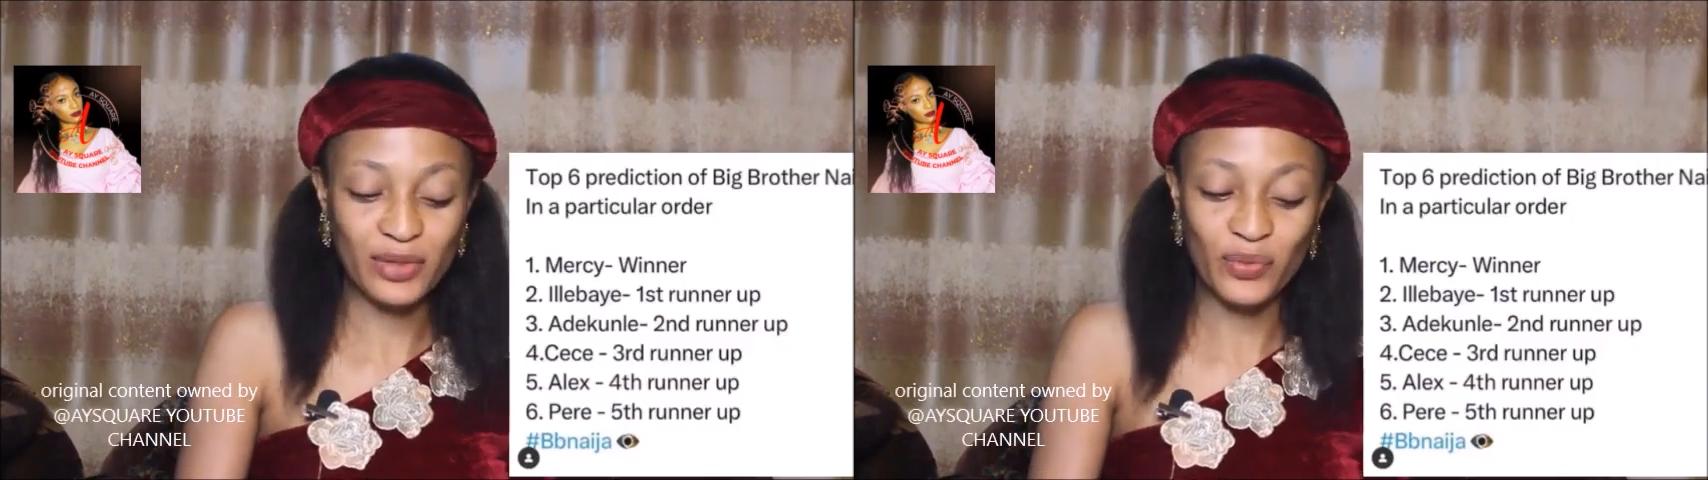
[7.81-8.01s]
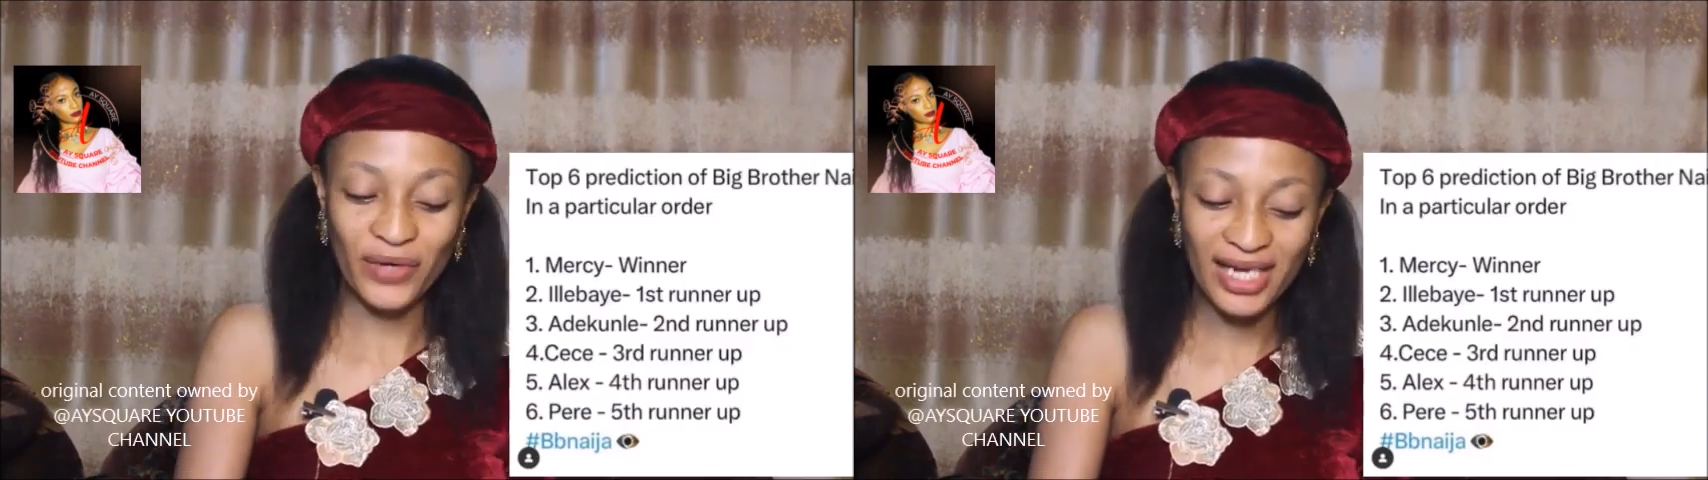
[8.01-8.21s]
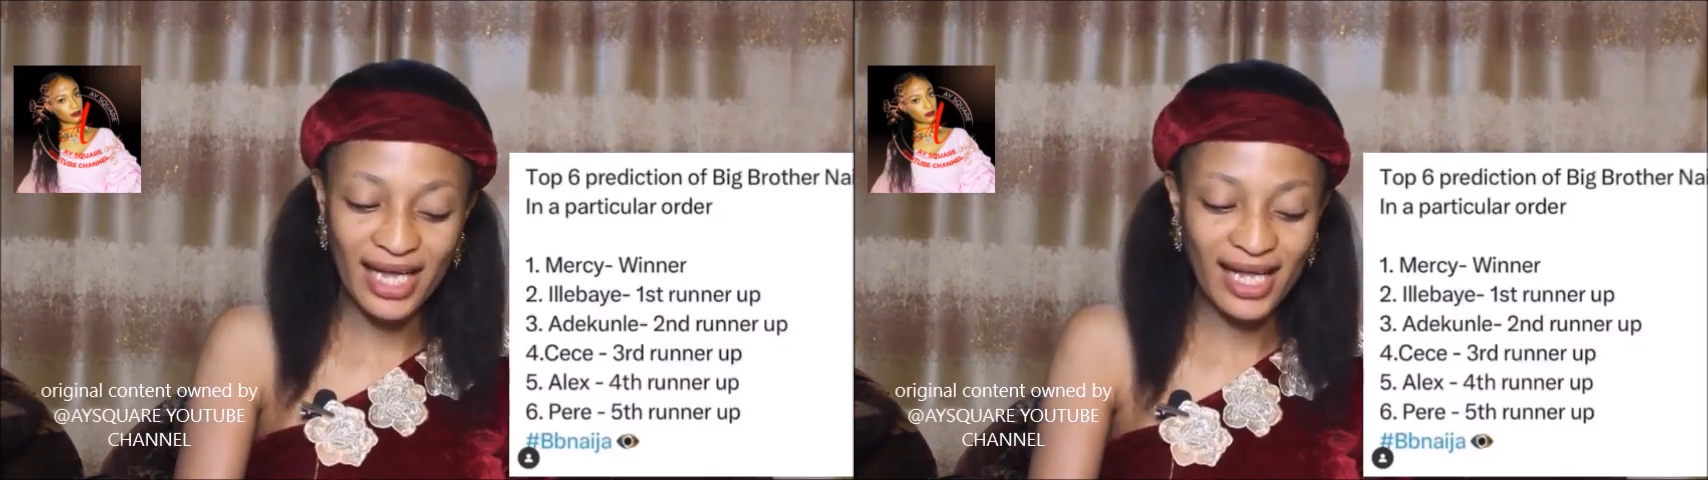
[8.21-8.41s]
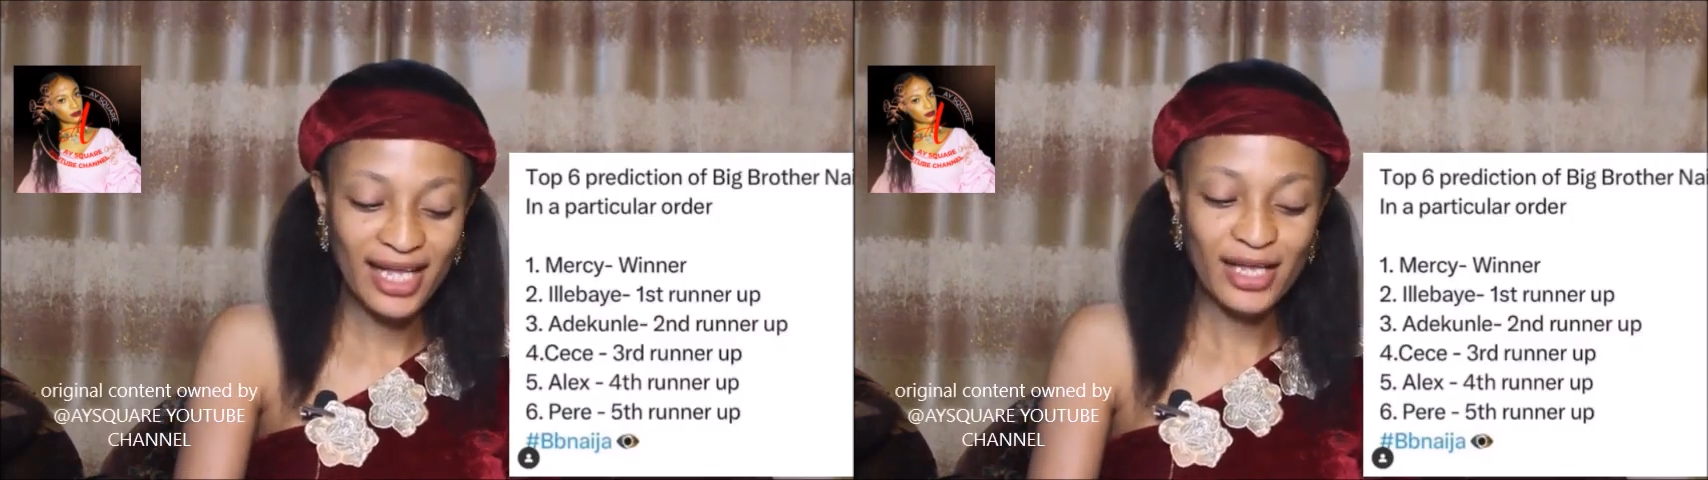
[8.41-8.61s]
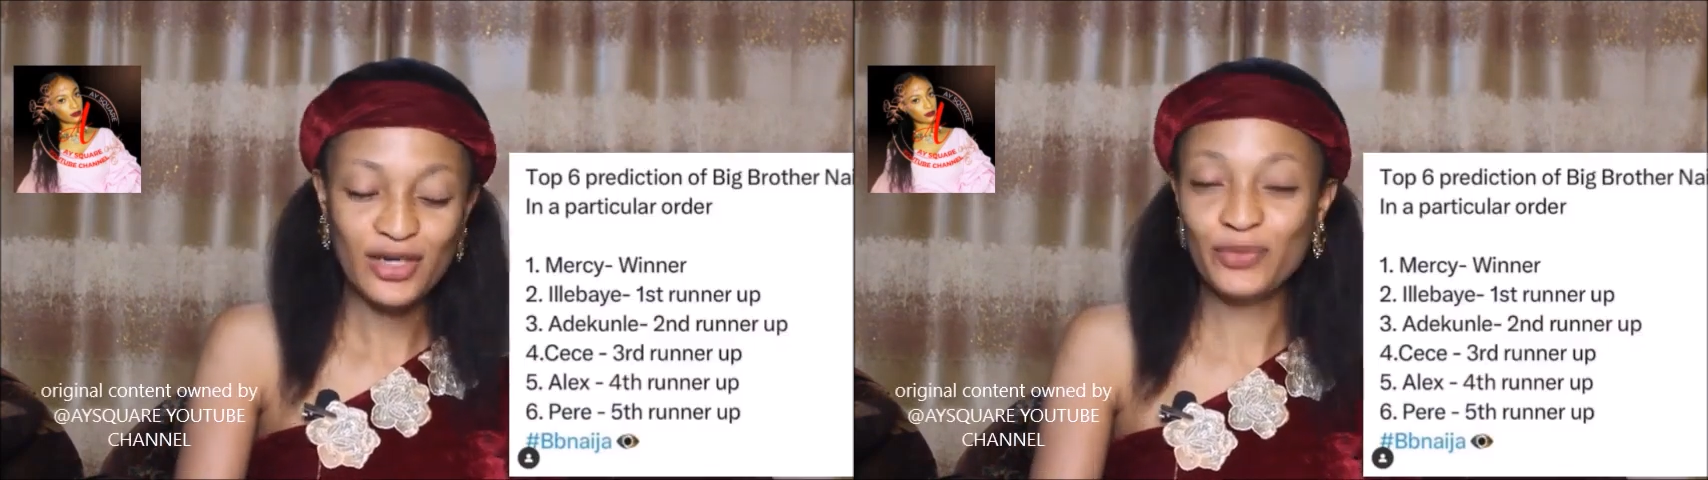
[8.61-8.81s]
the
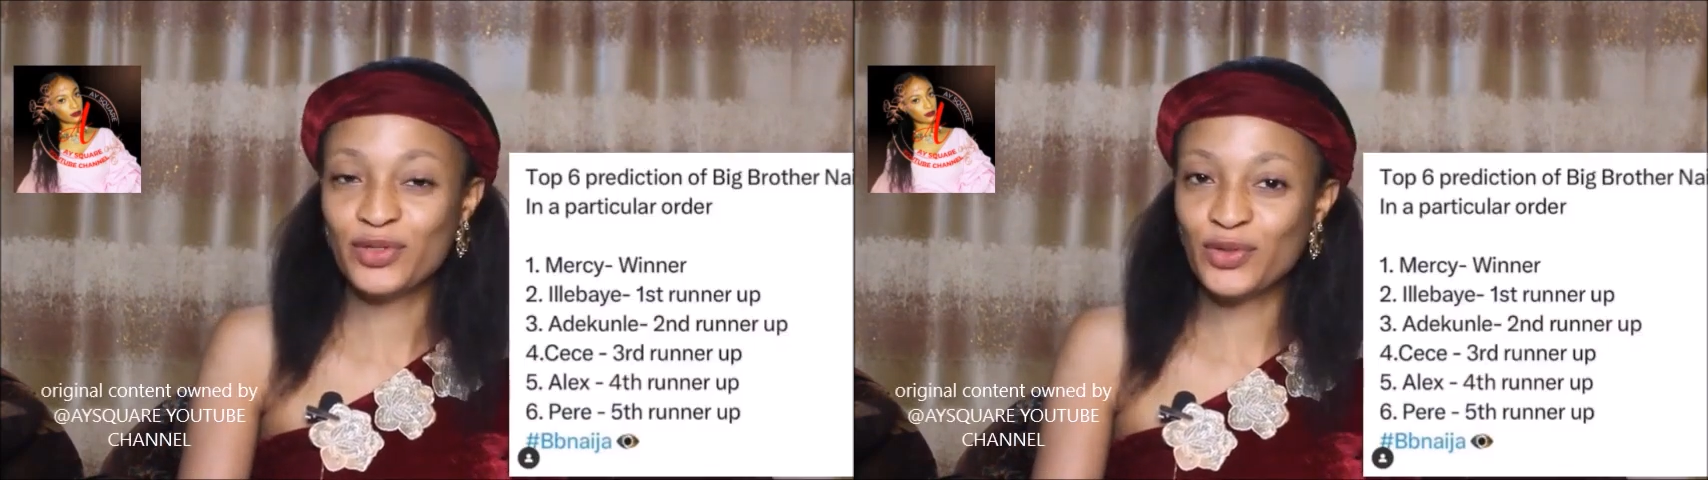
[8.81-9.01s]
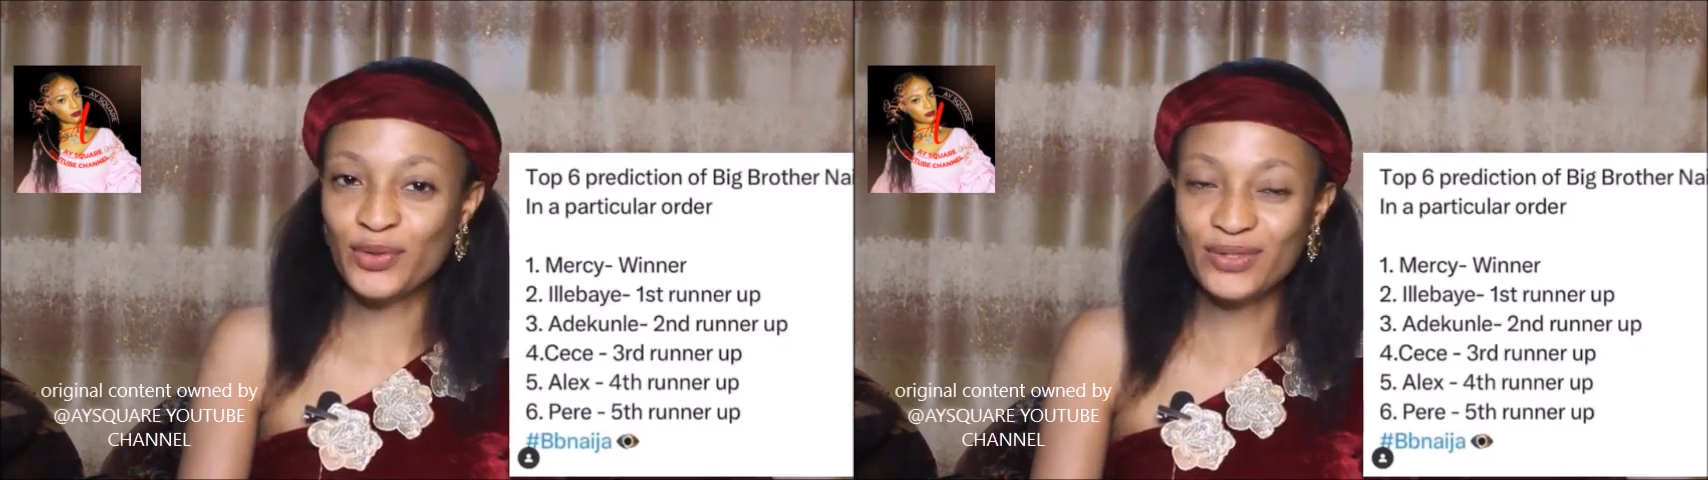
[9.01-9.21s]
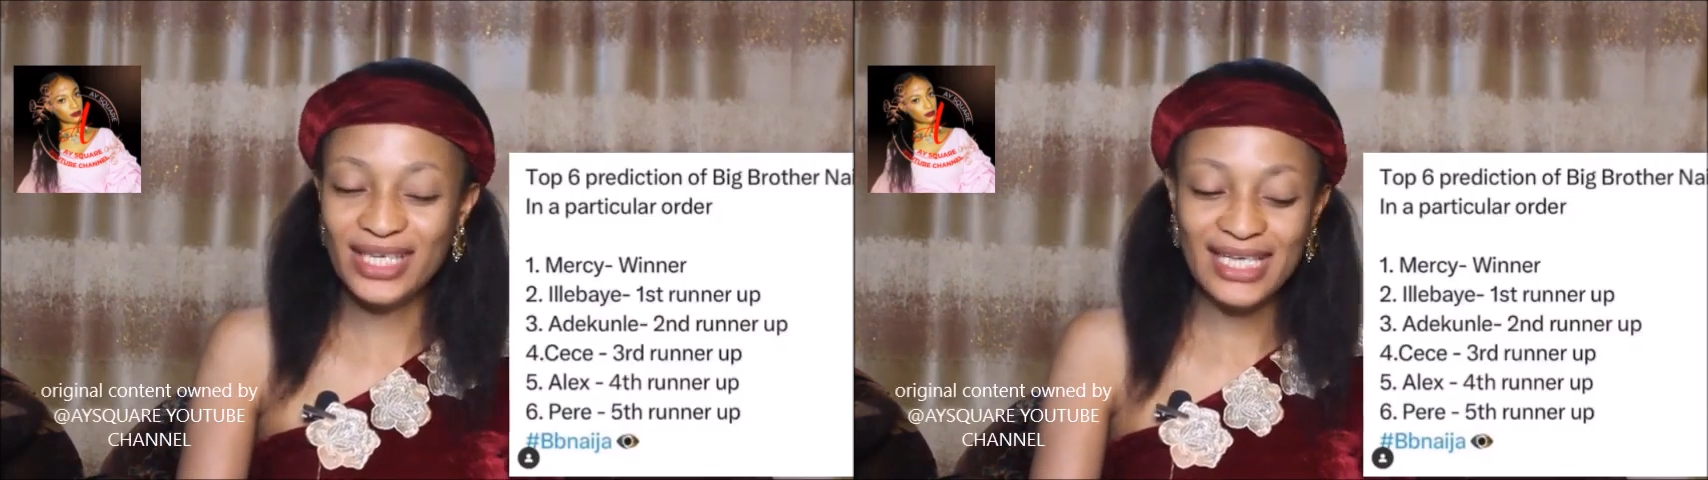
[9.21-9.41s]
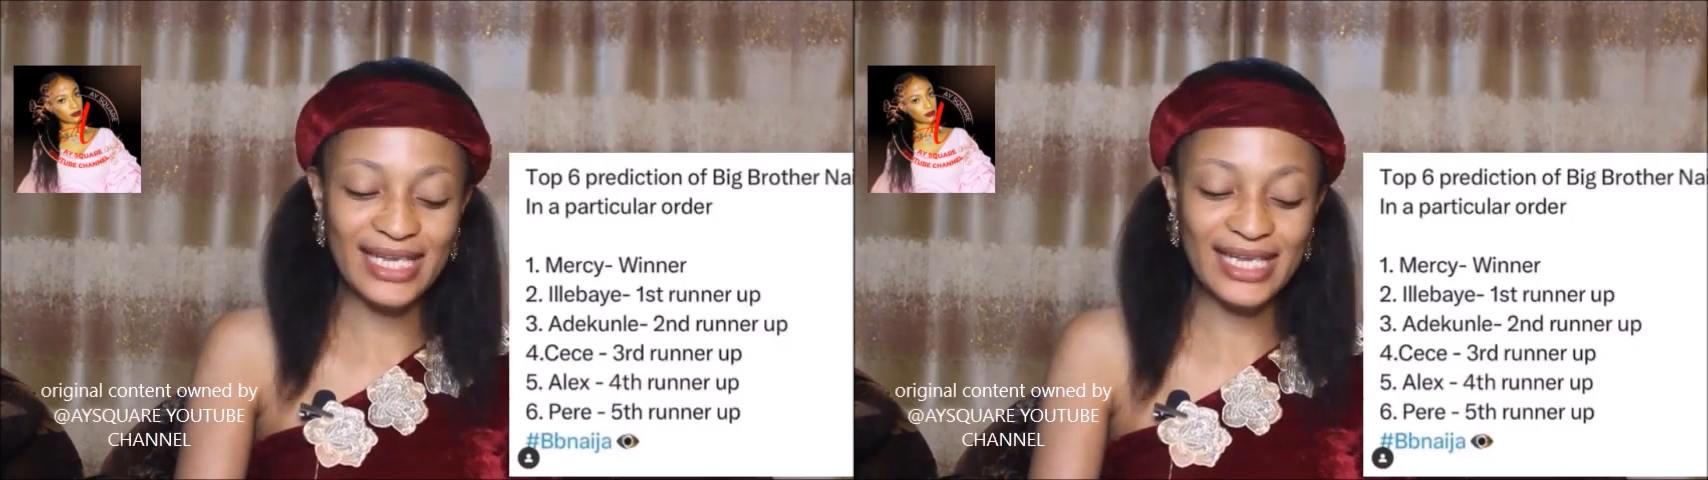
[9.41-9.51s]
winner. Number two,